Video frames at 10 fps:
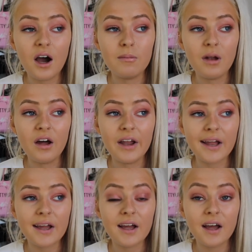I'm
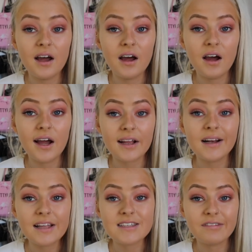like,
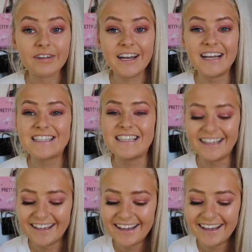let's have kids,